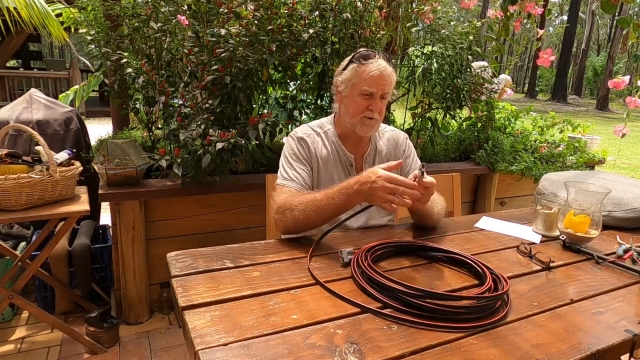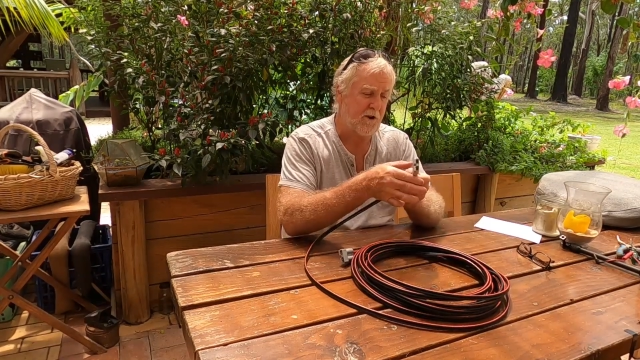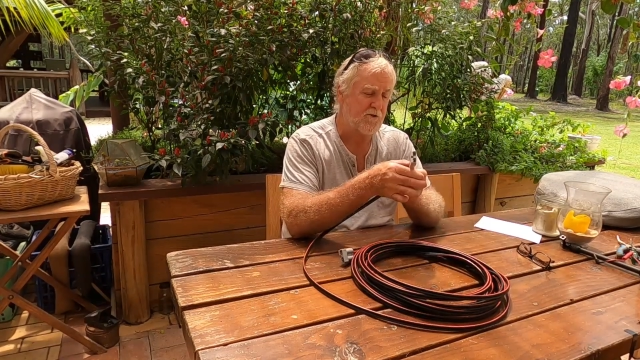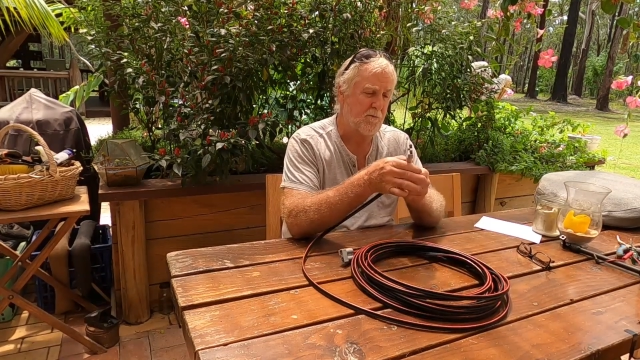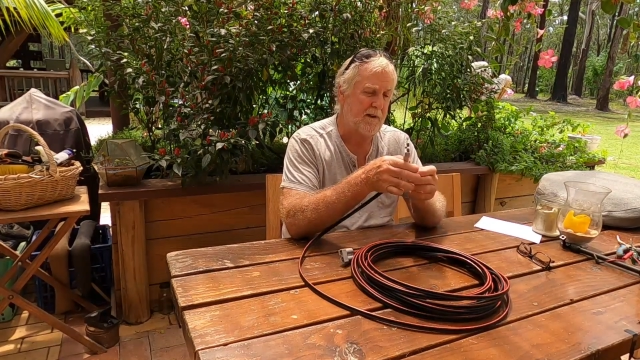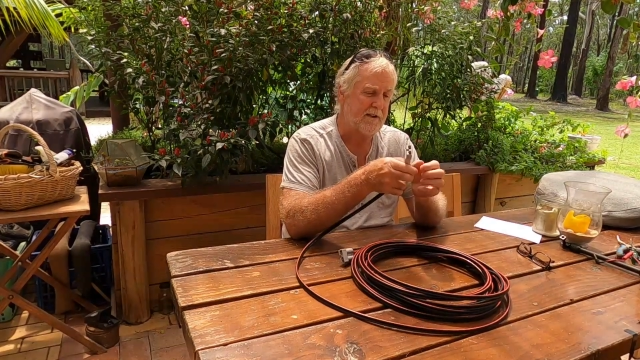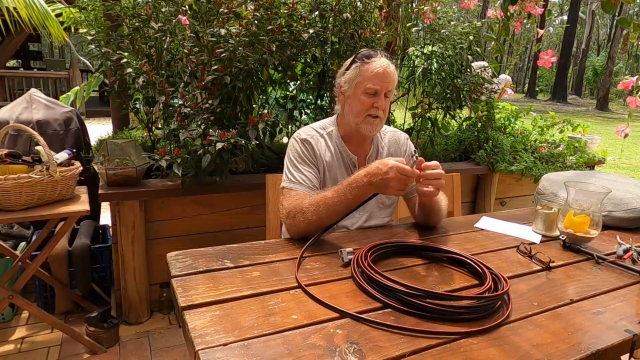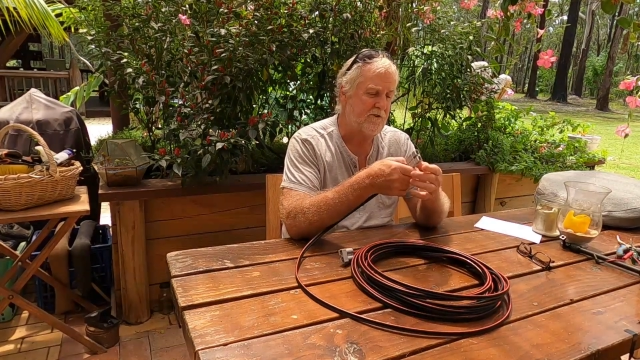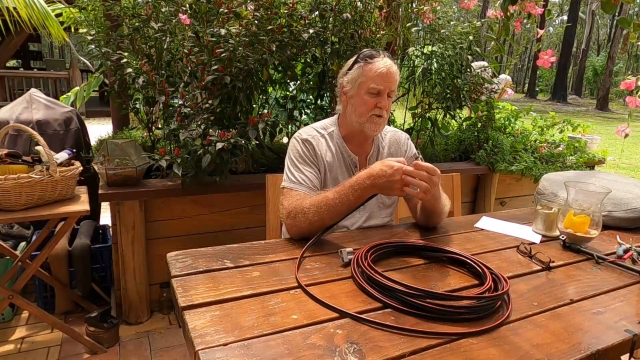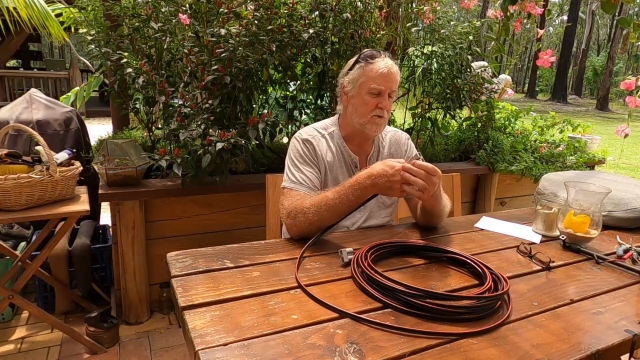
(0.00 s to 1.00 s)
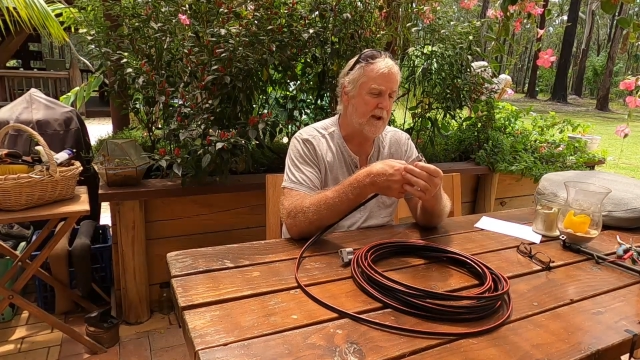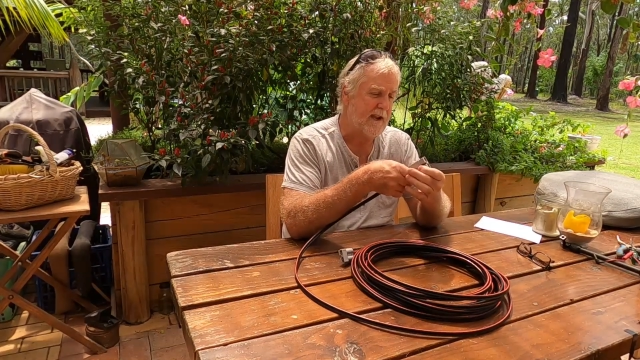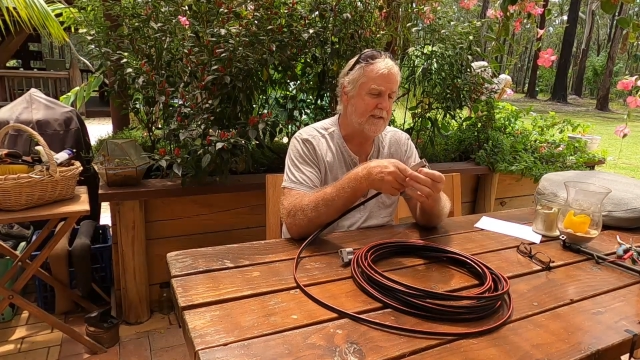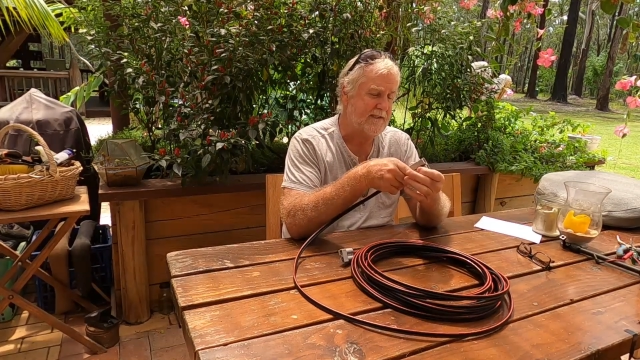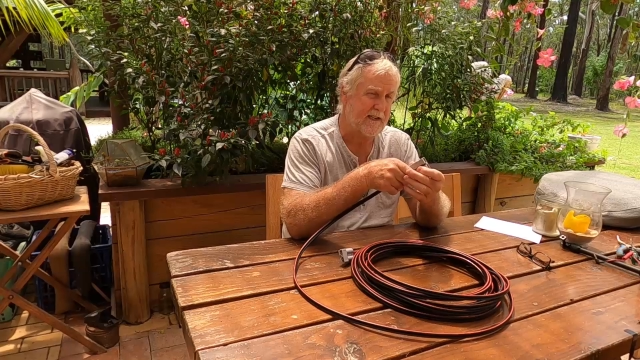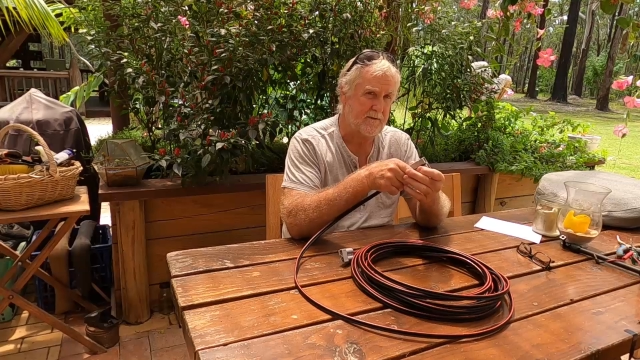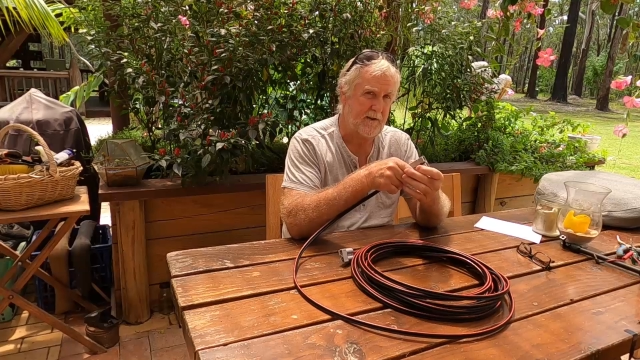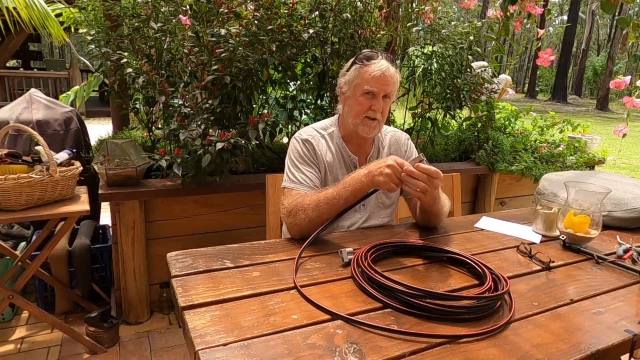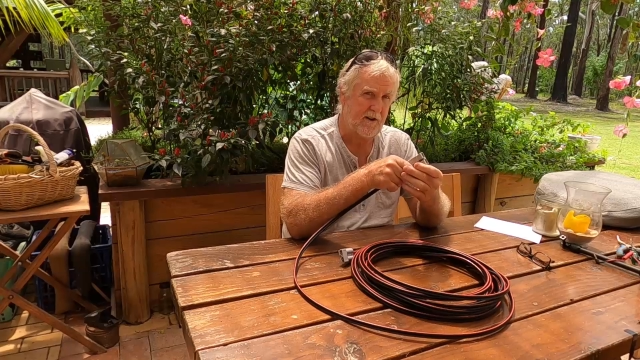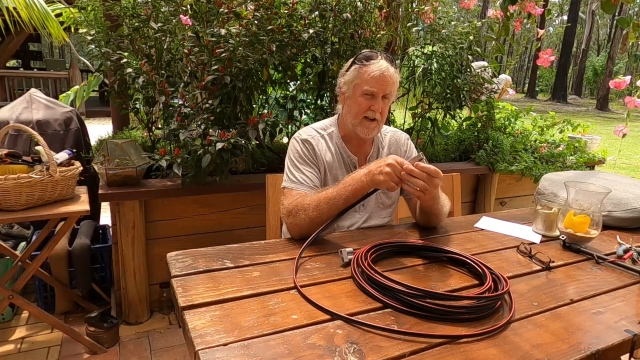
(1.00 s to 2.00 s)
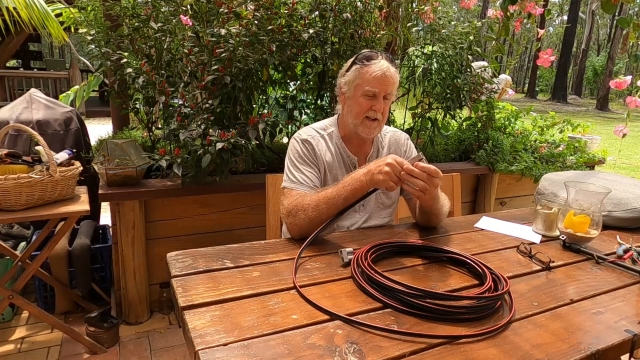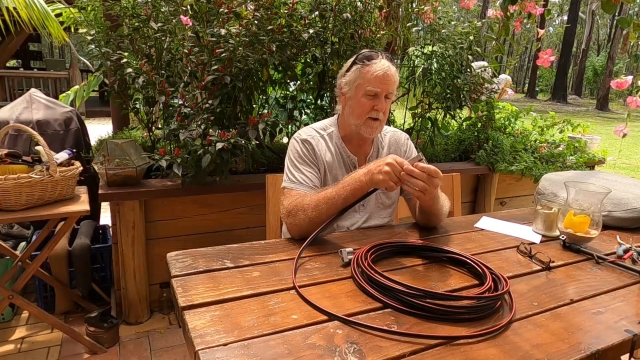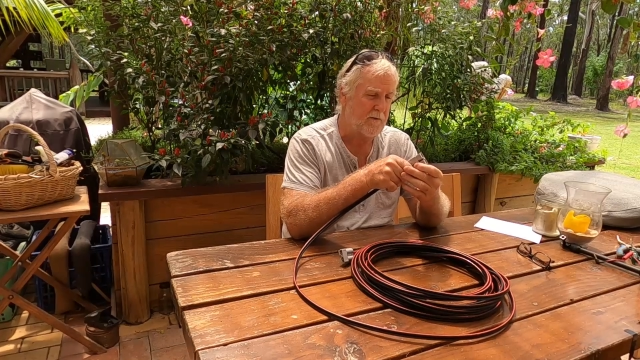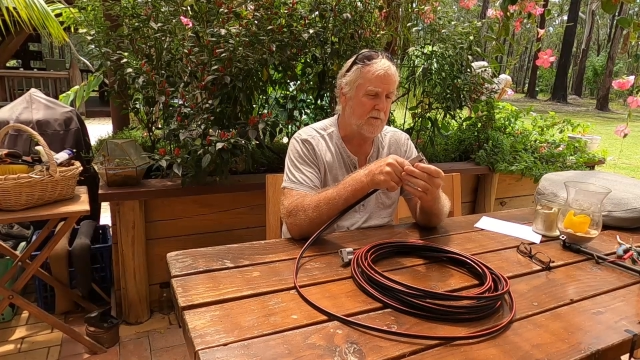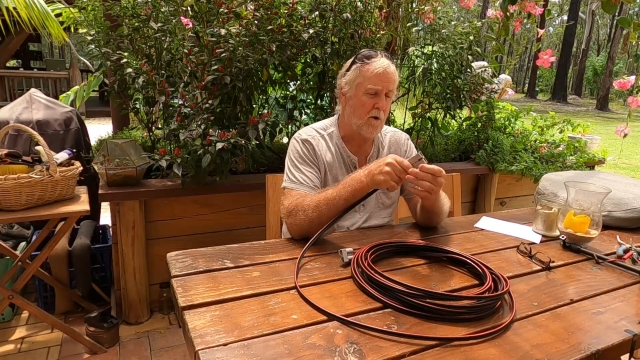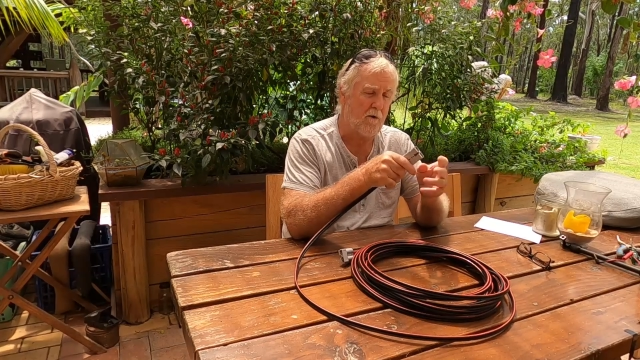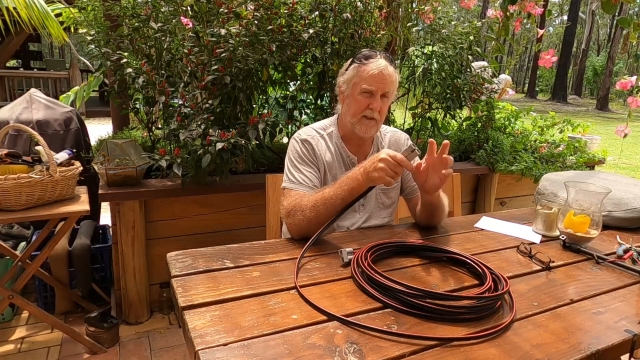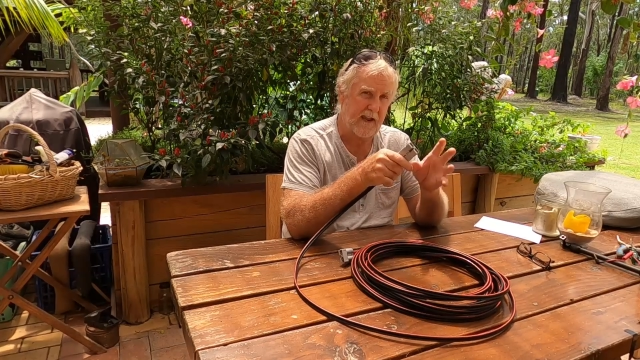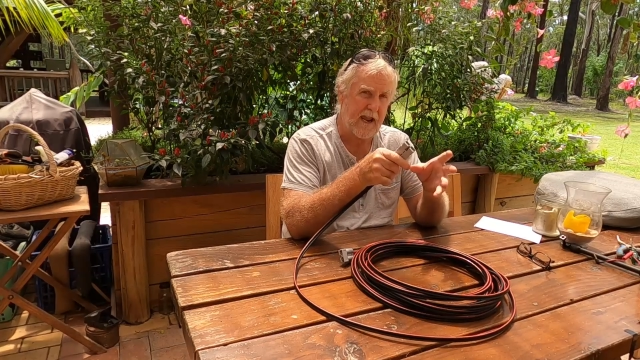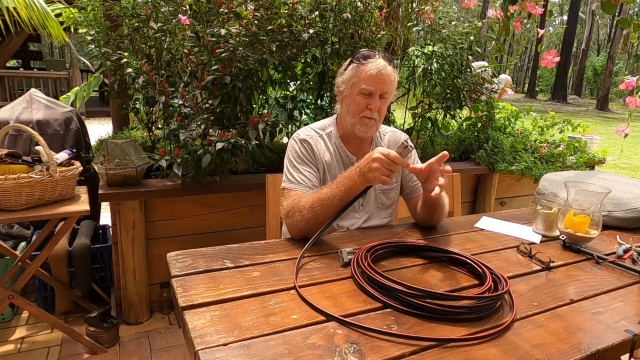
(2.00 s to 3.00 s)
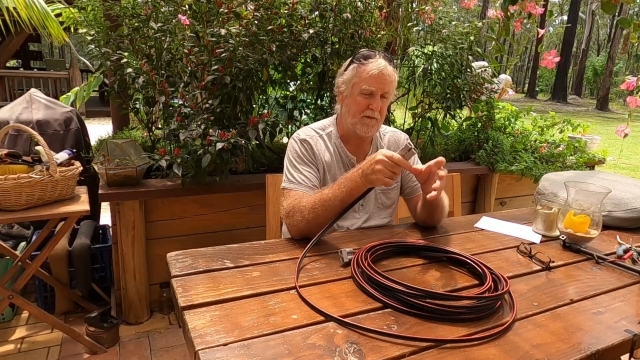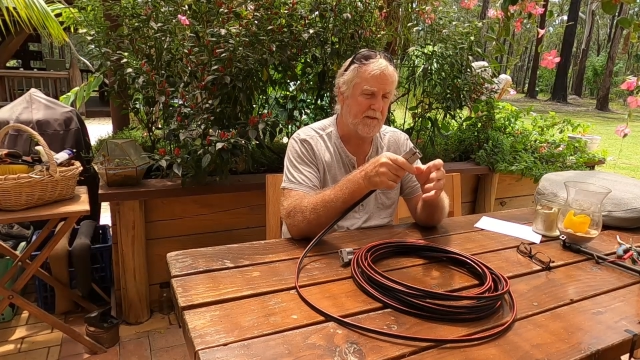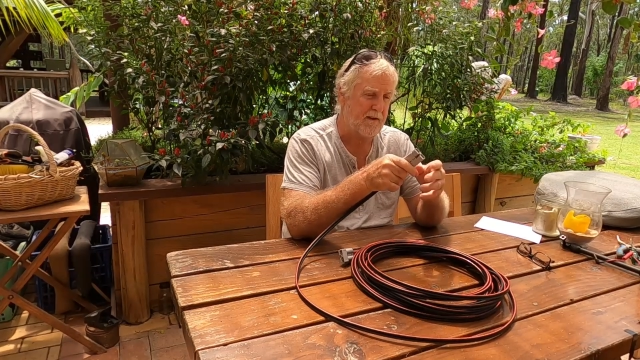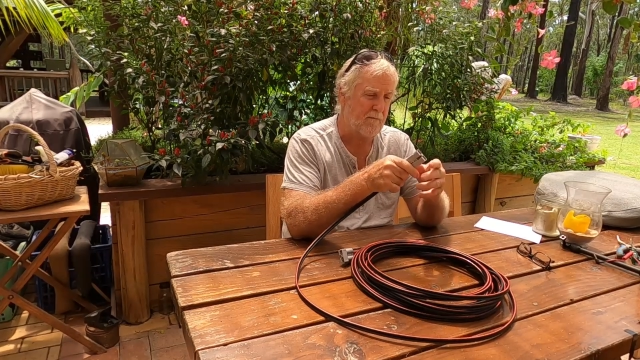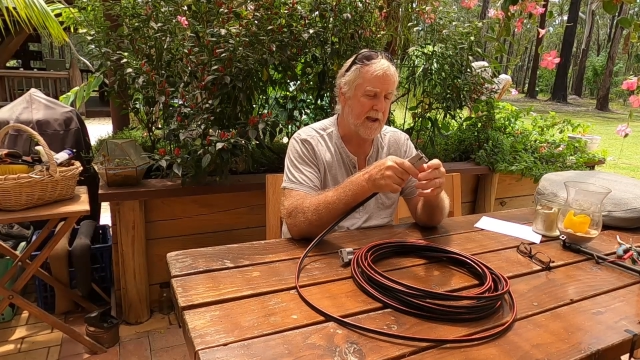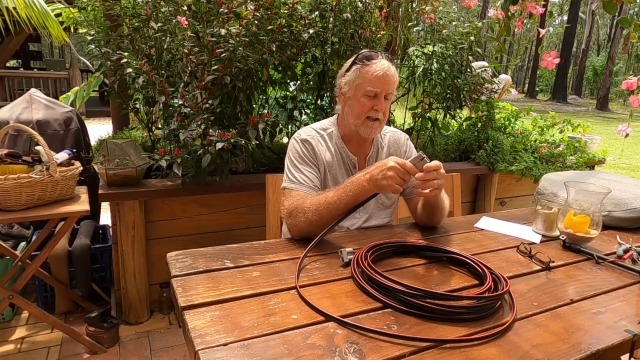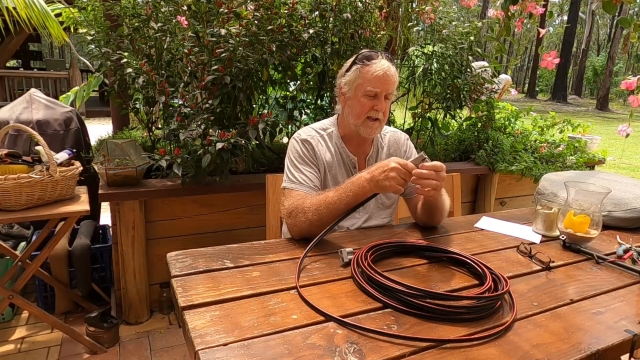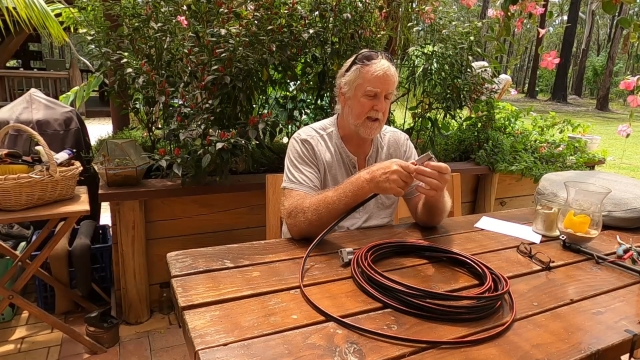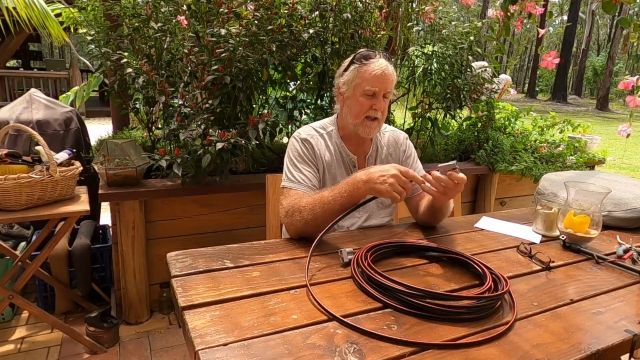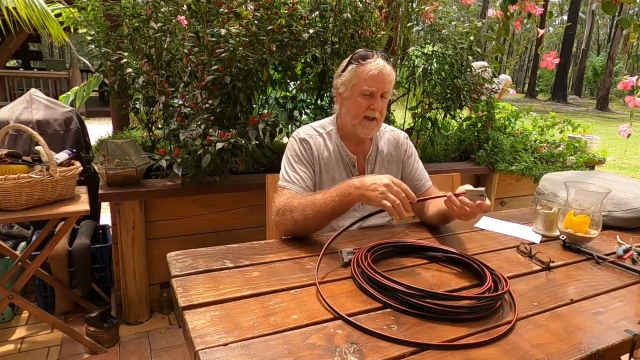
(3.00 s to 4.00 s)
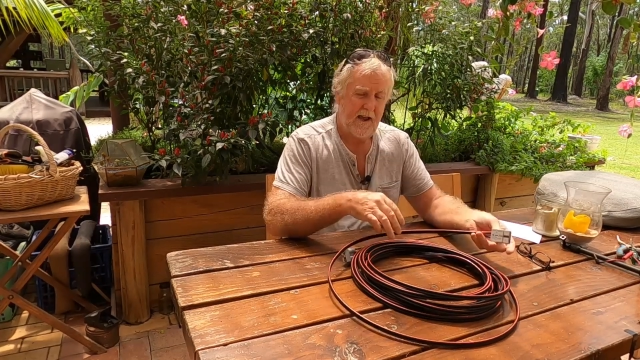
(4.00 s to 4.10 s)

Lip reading: was also plugged into a 6-meter lead that came with the blanket.